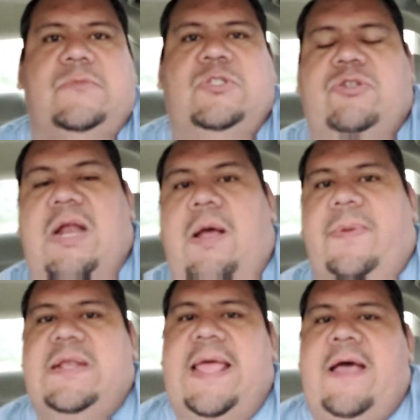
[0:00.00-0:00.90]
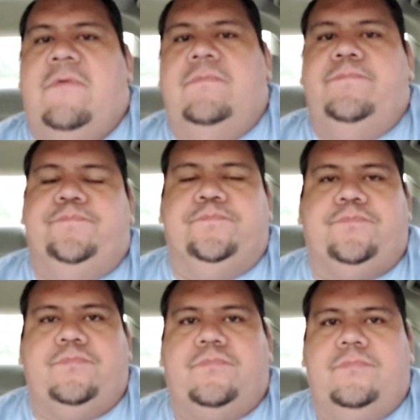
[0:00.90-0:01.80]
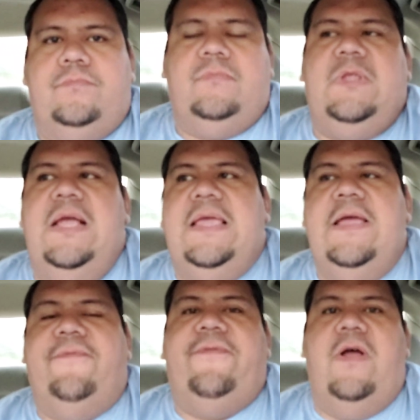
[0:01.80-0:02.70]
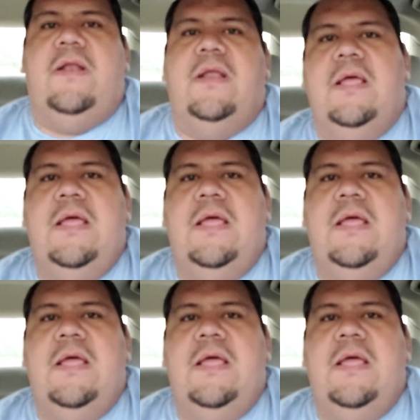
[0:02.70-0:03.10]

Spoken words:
straight up and down, I can't front.